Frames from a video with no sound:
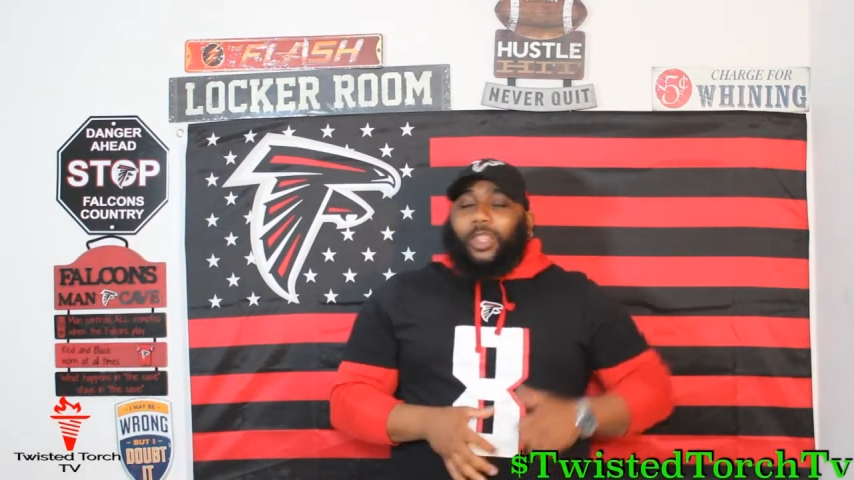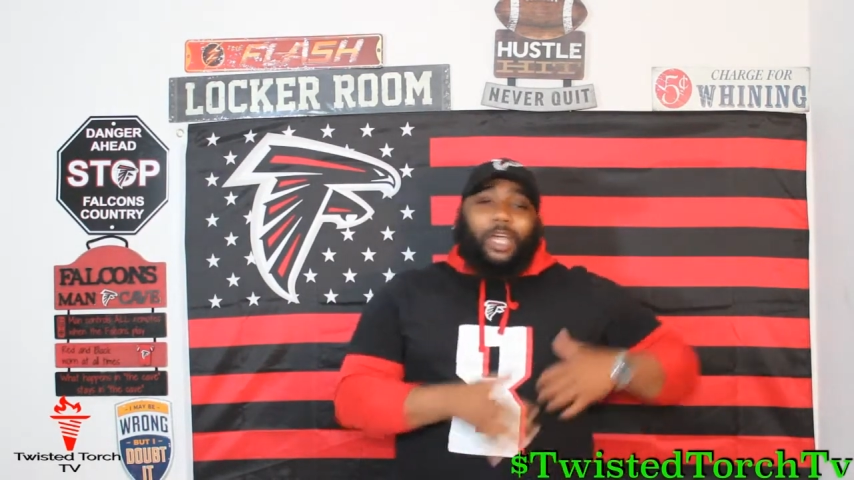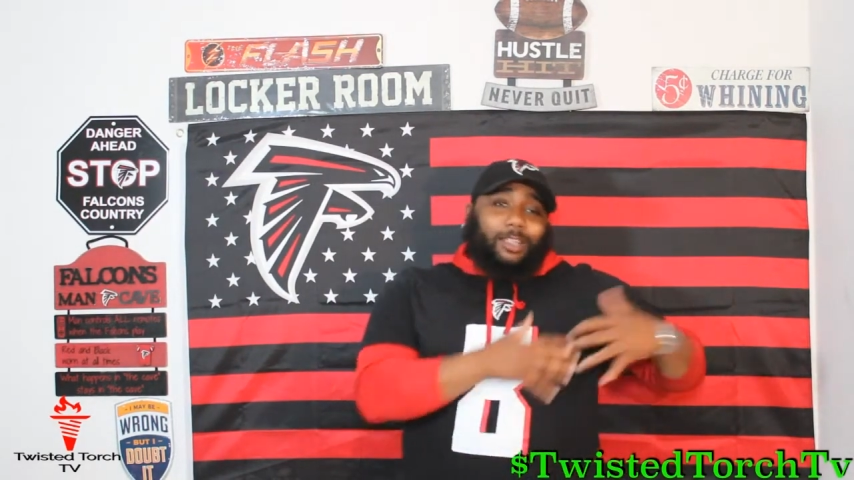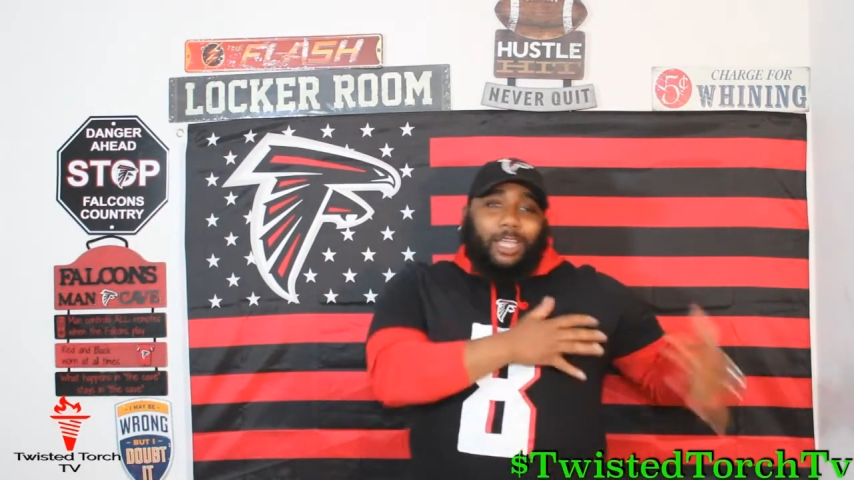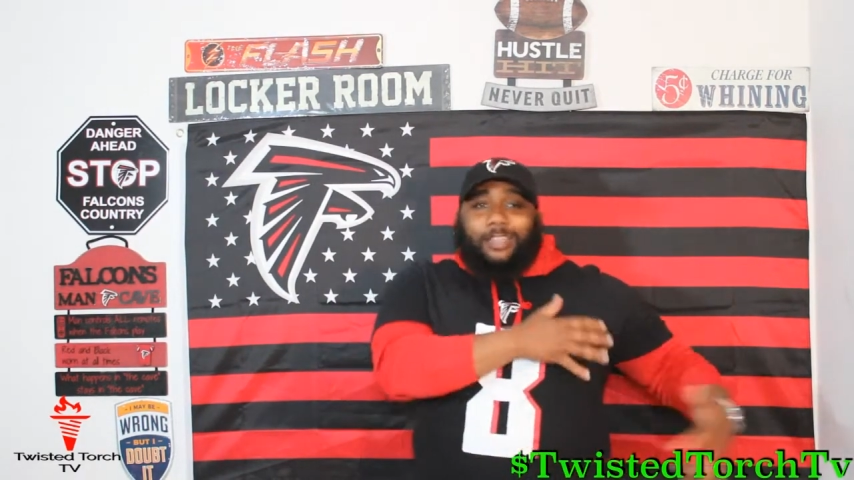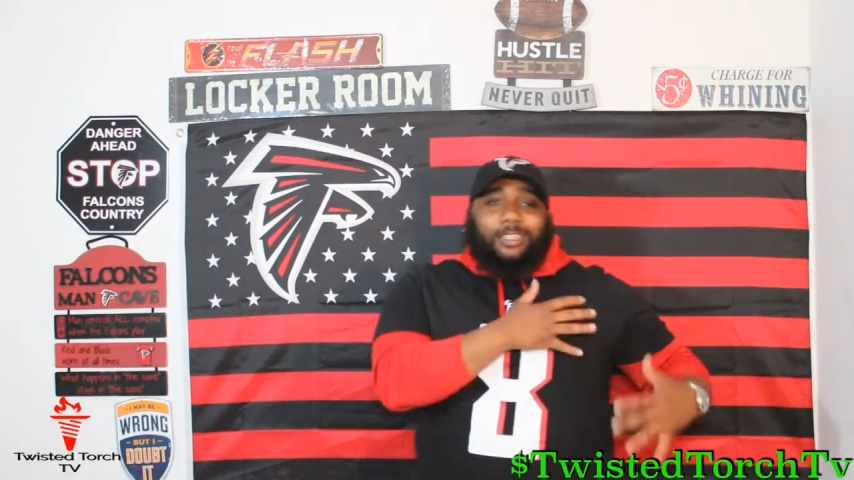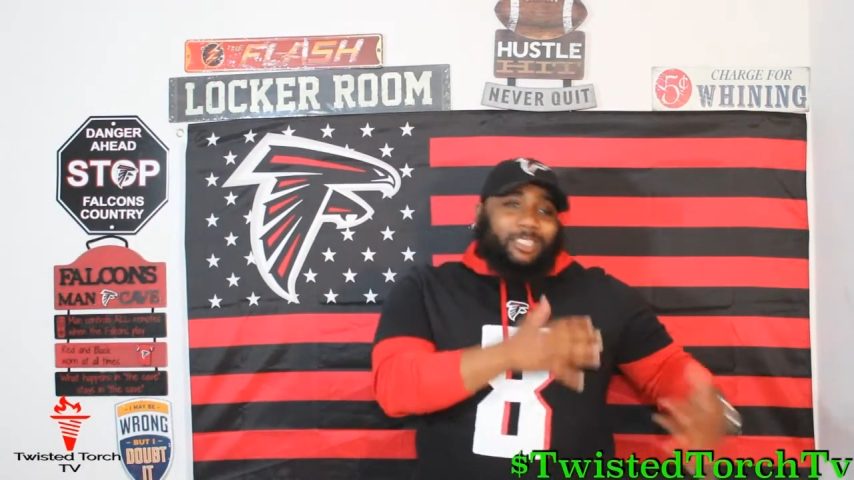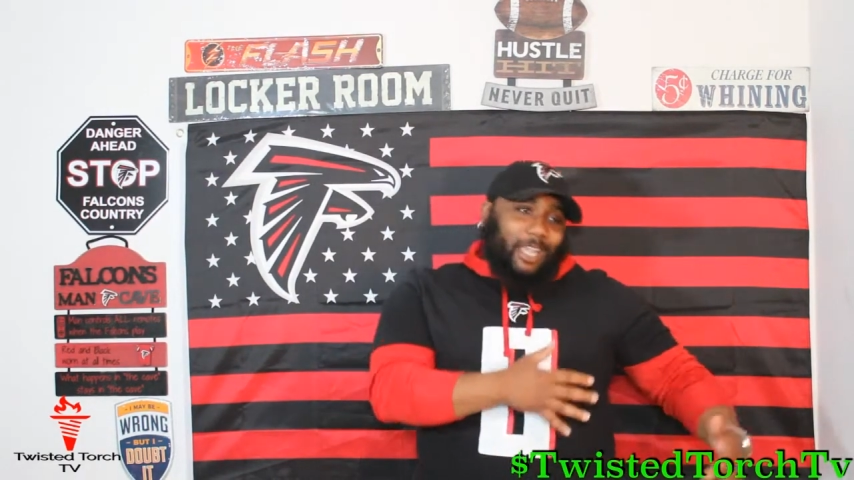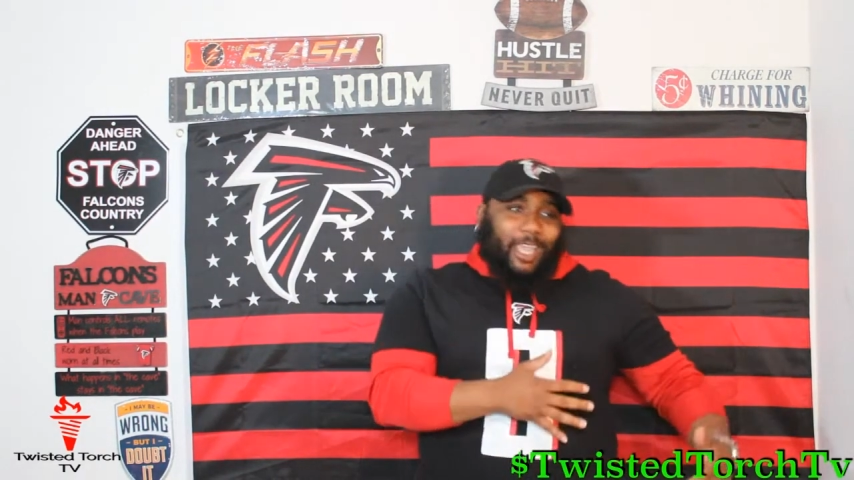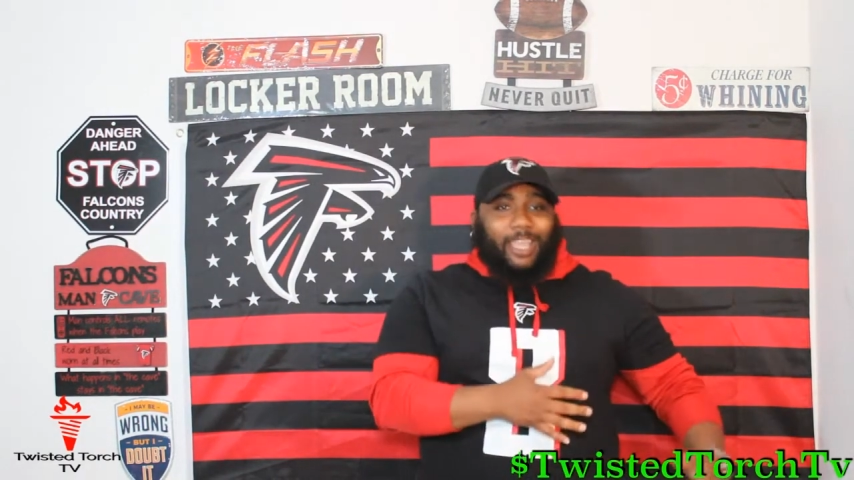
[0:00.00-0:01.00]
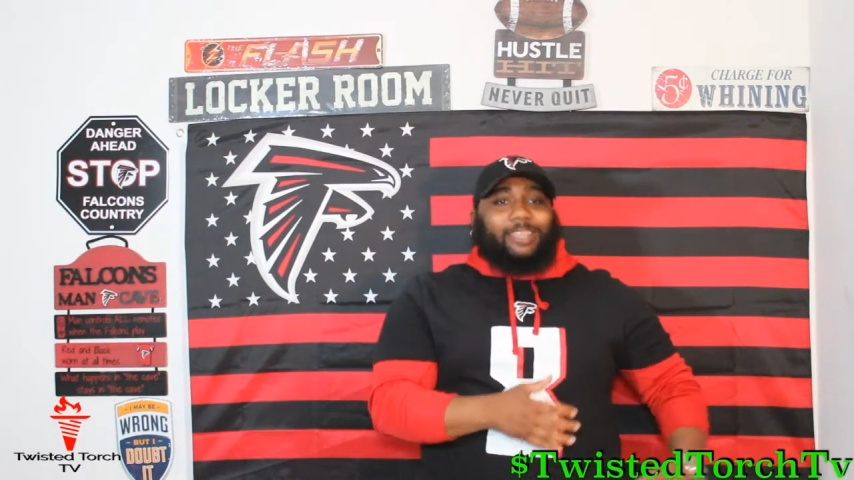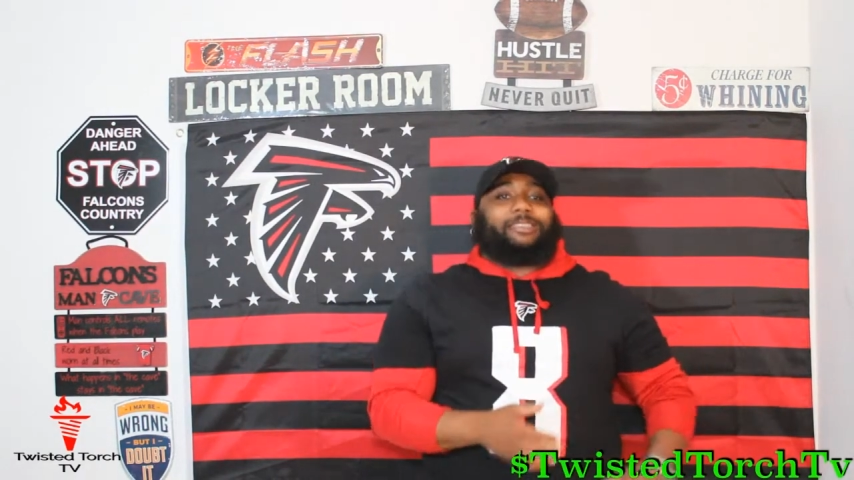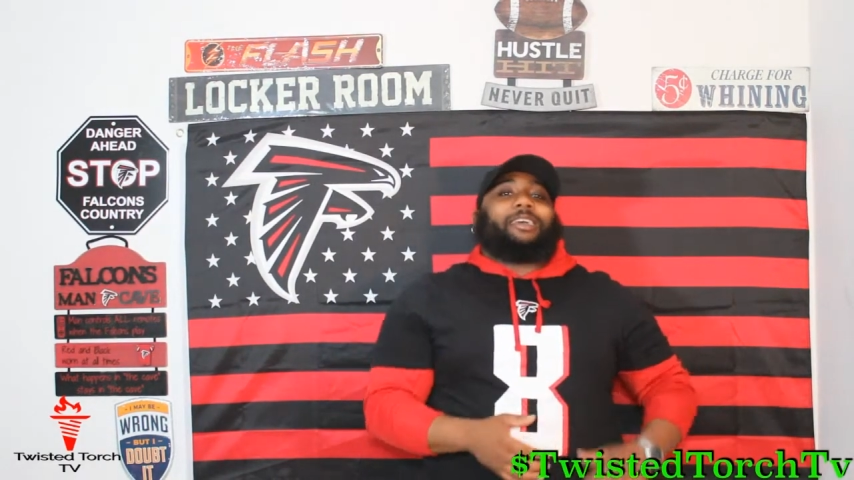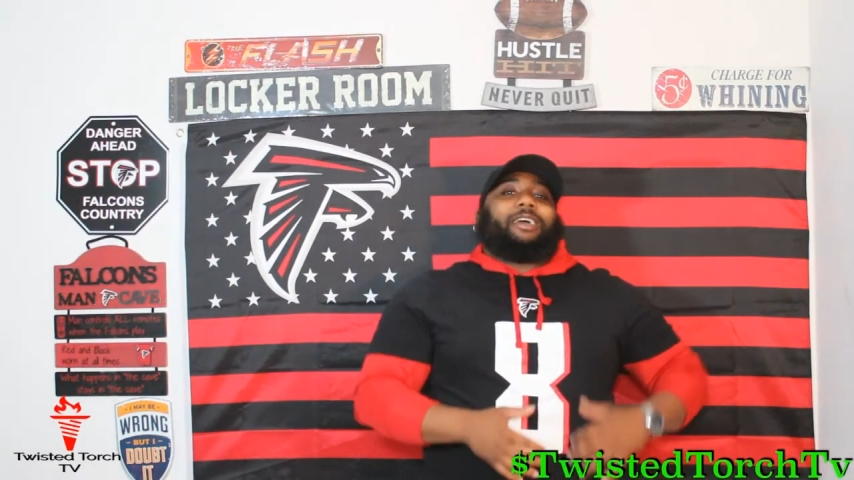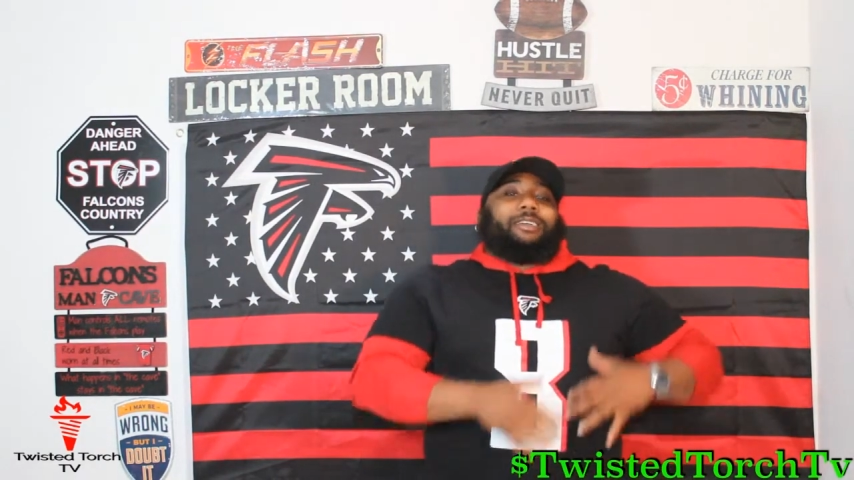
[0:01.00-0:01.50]
another
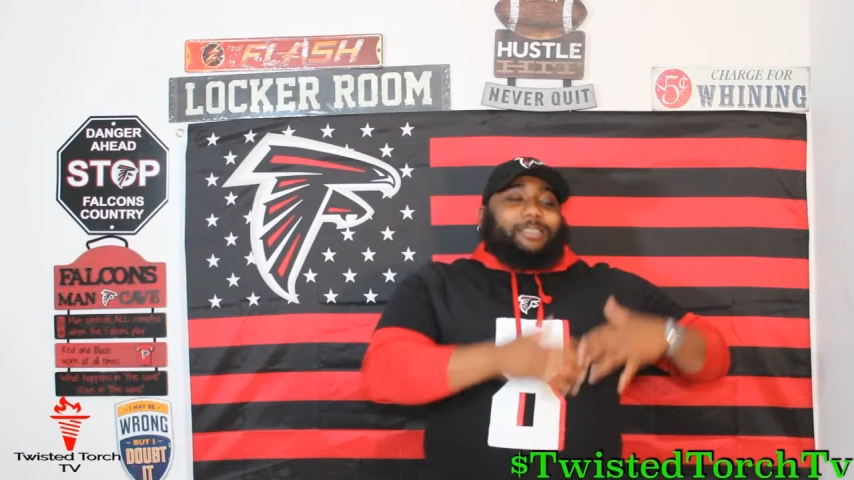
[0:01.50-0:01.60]
chance